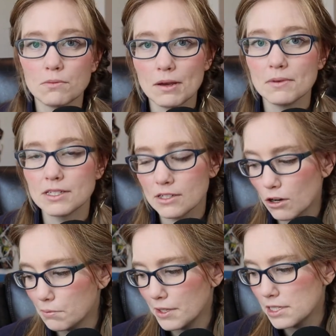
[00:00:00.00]
by Misty
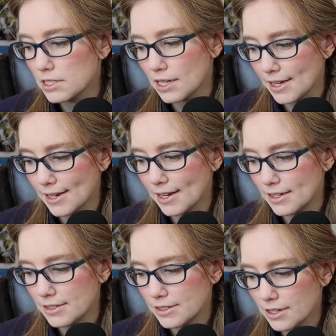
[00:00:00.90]
Copeland
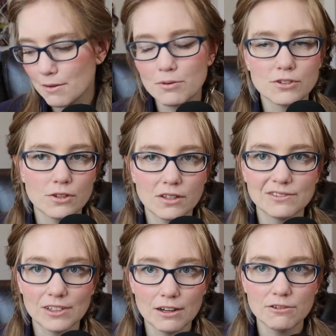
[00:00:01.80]
and The Pursuit of
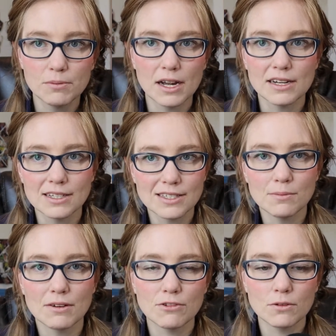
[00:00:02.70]
Love by Nancy
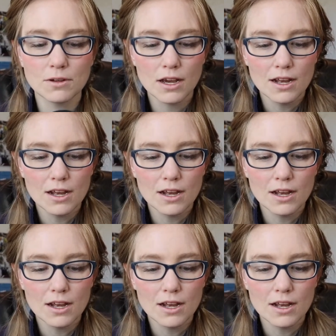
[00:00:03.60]
Mitford.